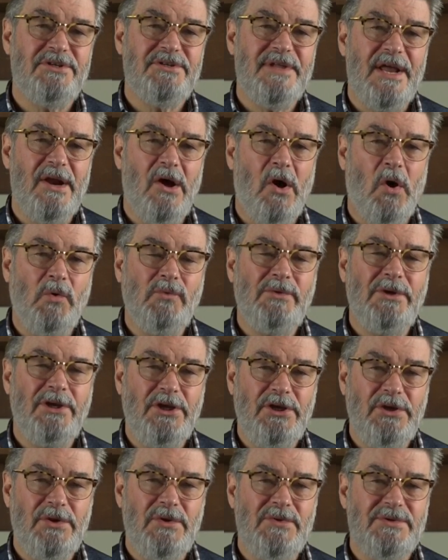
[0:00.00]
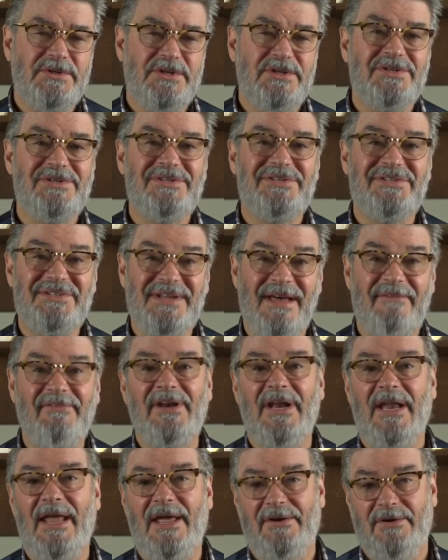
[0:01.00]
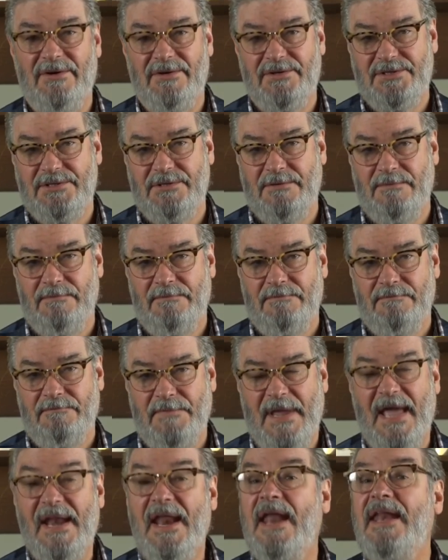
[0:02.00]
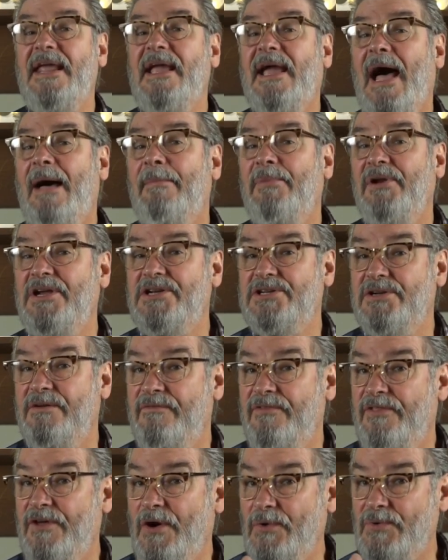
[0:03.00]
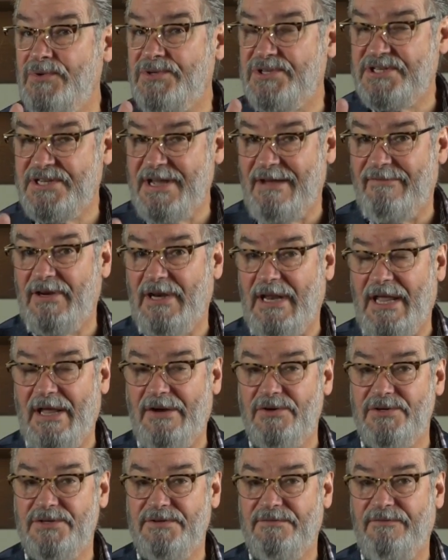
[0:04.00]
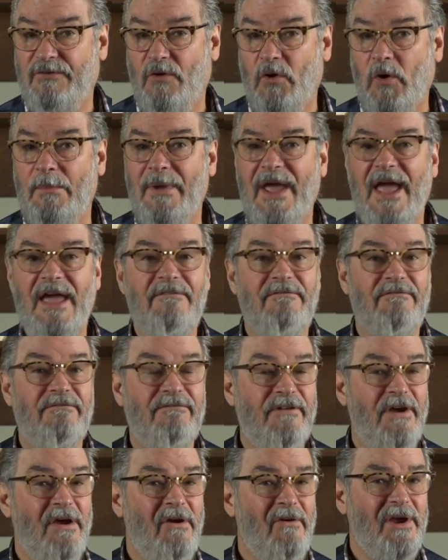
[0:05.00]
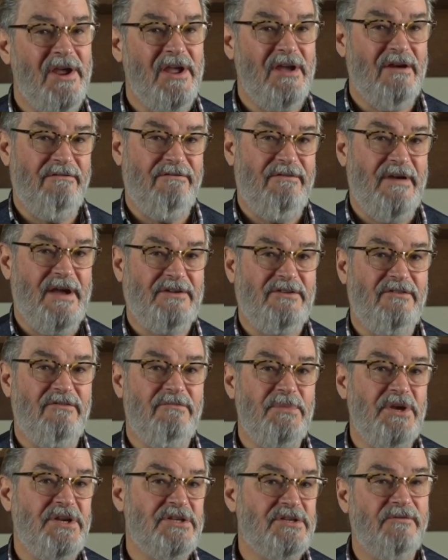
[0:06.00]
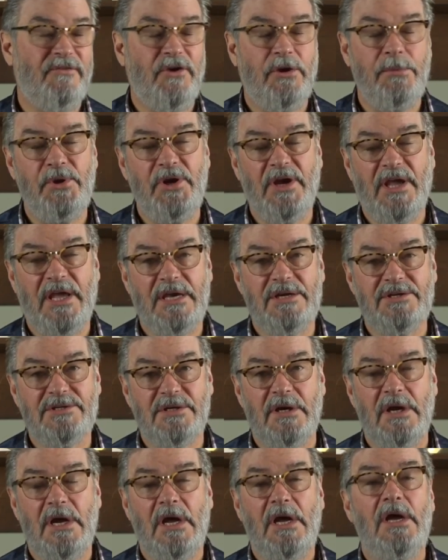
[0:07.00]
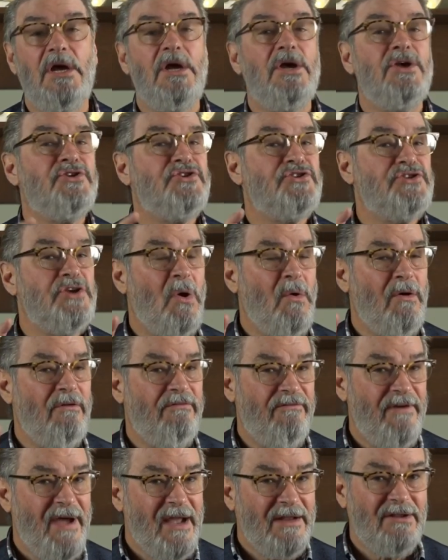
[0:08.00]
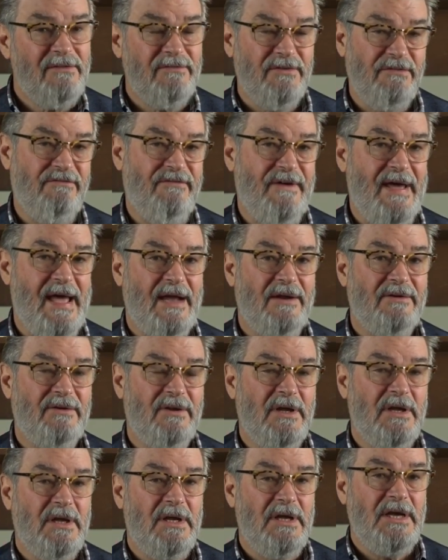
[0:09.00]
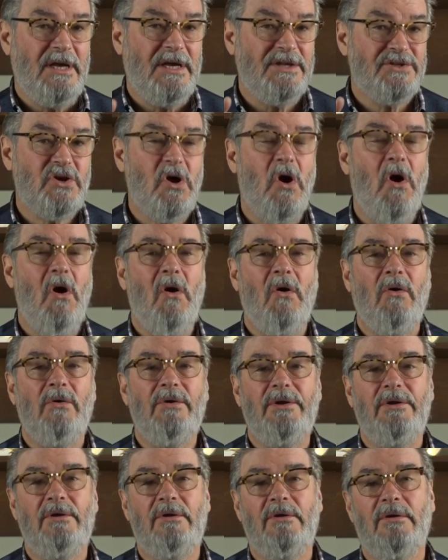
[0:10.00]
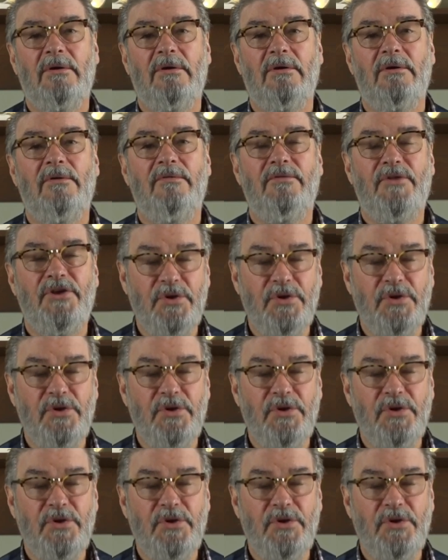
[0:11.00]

that only uses 7 letters, and any combination of those 7 letters form a very effective means of communication? So effective, in fact, it's called the